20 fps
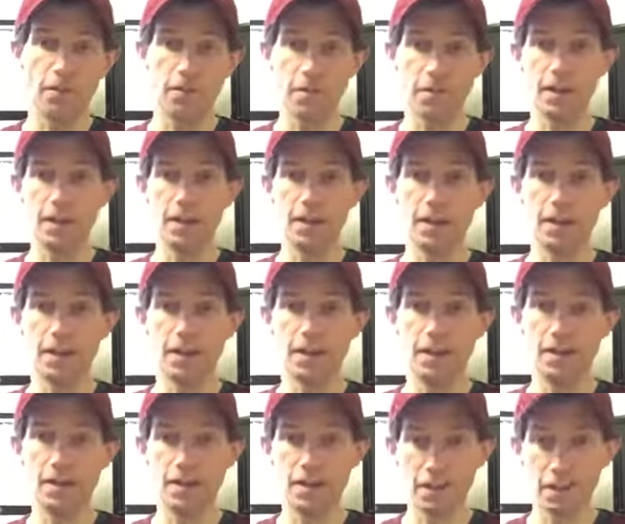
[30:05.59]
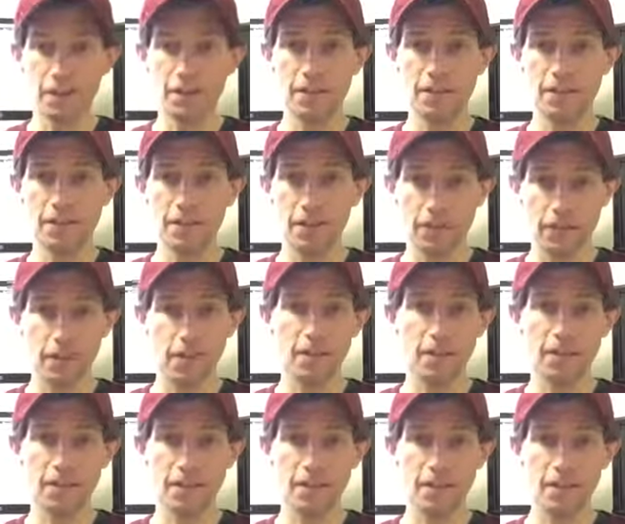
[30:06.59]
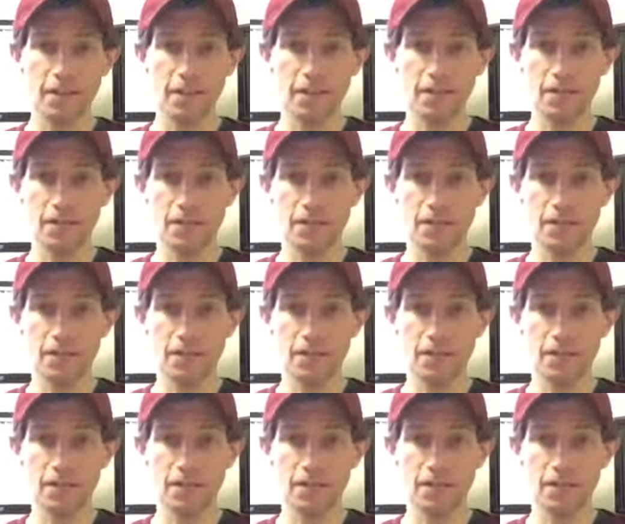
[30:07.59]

to me that this is affecting